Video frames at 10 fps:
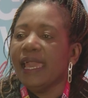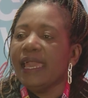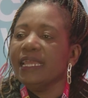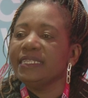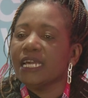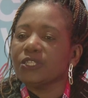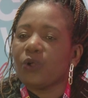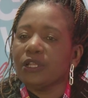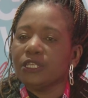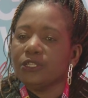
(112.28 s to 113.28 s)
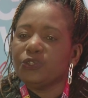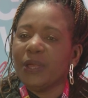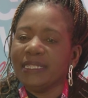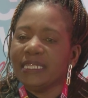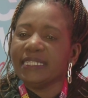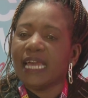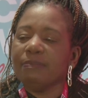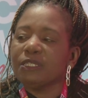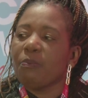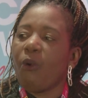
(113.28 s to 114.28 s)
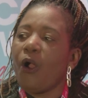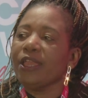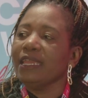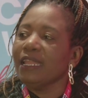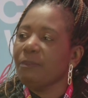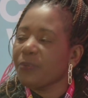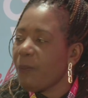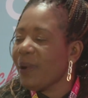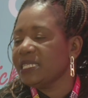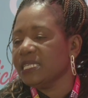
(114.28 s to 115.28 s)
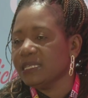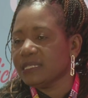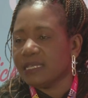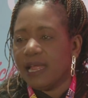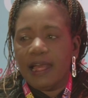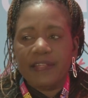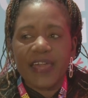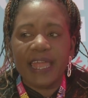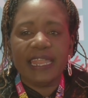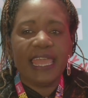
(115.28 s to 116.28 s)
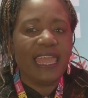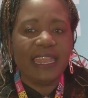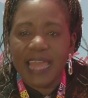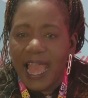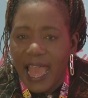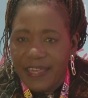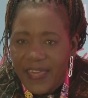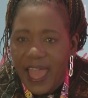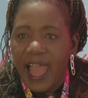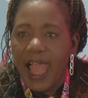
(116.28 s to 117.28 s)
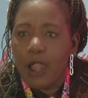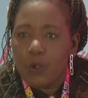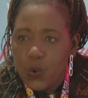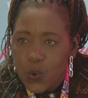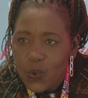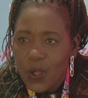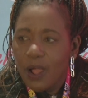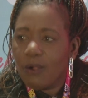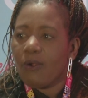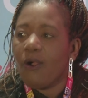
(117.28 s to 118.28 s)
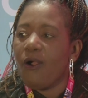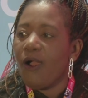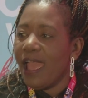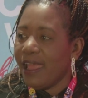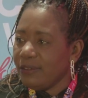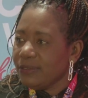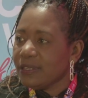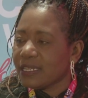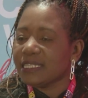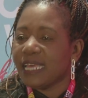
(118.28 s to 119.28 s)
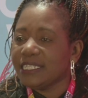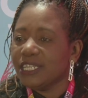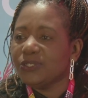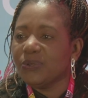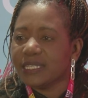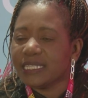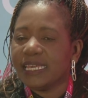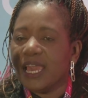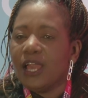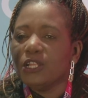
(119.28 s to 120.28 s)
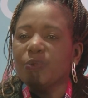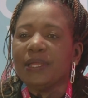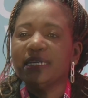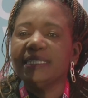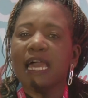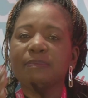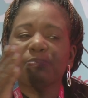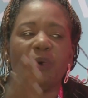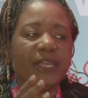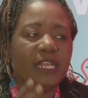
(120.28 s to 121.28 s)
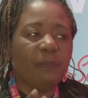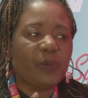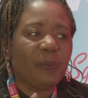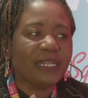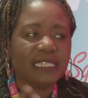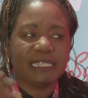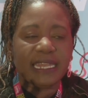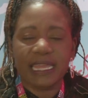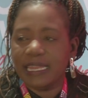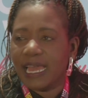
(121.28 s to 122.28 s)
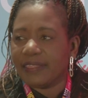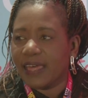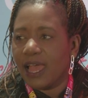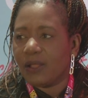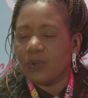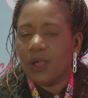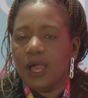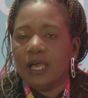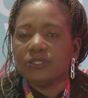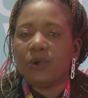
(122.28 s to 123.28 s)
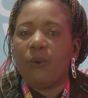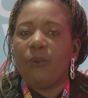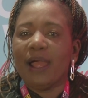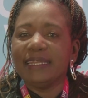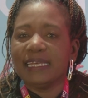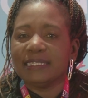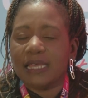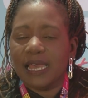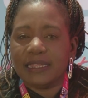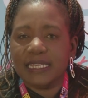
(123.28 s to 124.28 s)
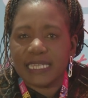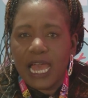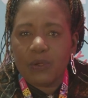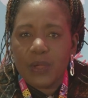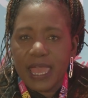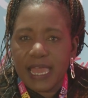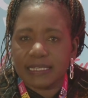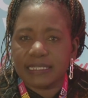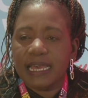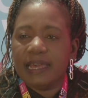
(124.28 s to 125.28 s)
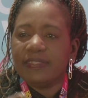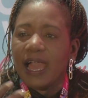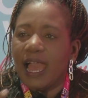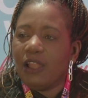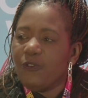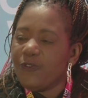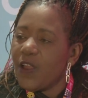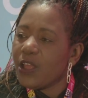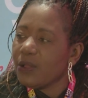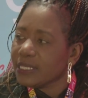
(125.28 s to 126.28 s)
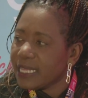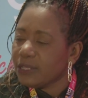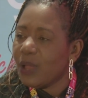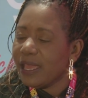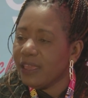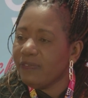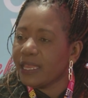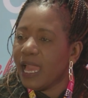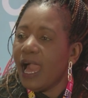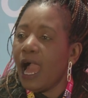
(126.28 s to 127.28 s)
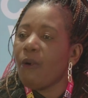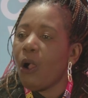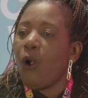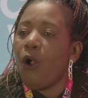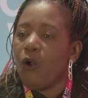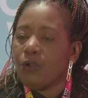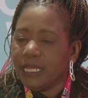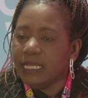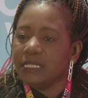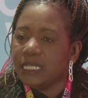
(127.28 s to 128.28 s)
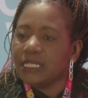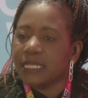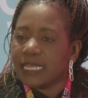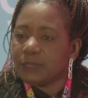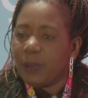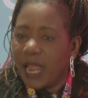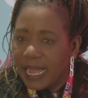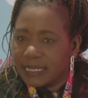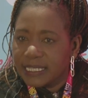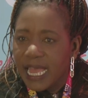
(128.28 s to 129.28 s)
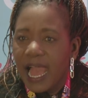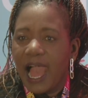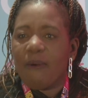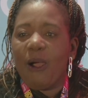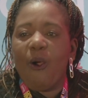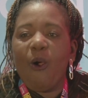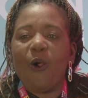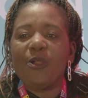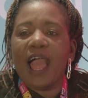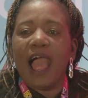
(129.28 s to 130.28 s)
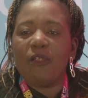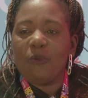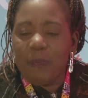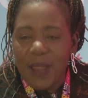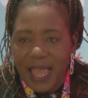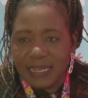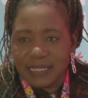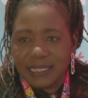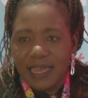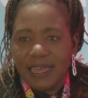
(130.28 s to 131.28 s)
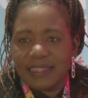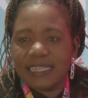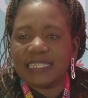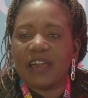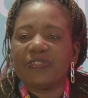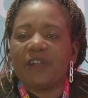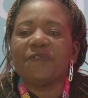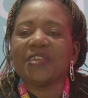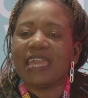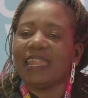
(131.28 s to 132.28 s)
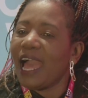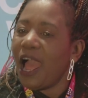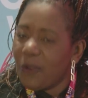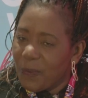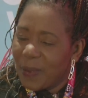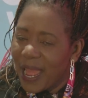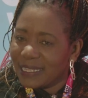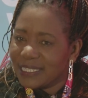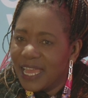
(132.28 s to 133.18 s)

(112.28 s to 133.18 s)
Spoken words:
it has got 20 times more healing properties than any other aloe. Go and research it, you'll see 20 times more healing properties than any other aloe. So what does this aloe has? The aloe ferox that we are having, our own indigenous plant, our own aloe plant, the South African aloe plant,